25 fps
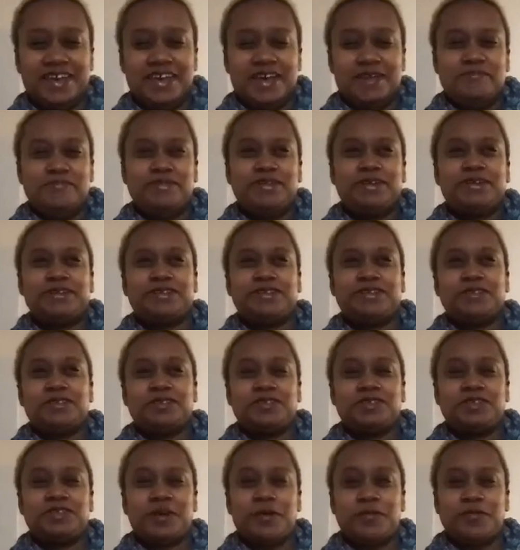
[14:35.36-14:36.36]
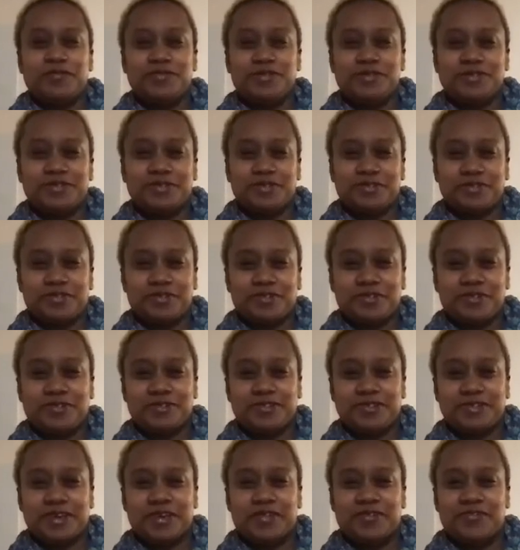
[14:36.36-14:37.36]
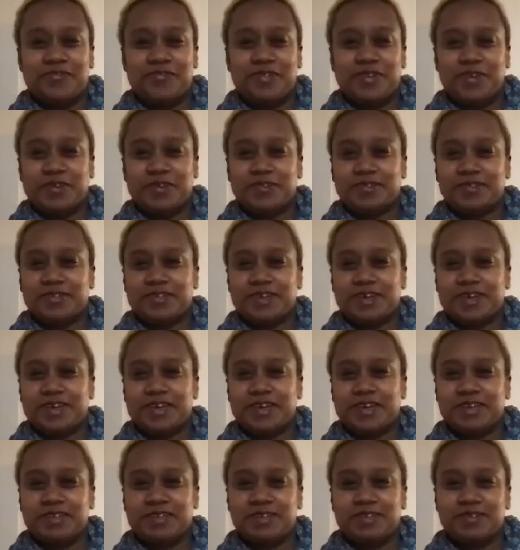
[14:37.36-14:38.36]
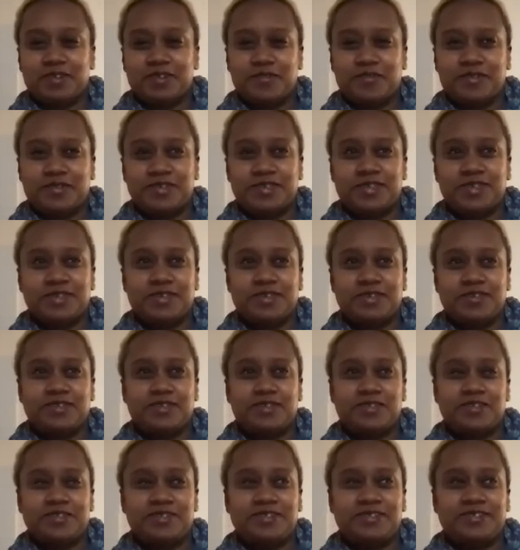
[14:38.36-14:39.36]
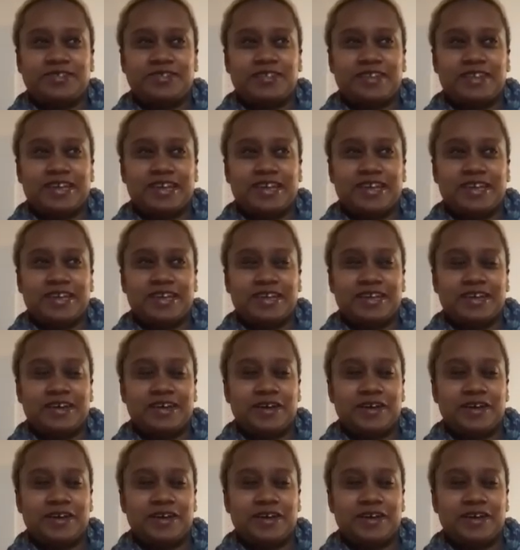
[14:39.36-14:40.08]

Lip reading: because in some circles it feels like services is like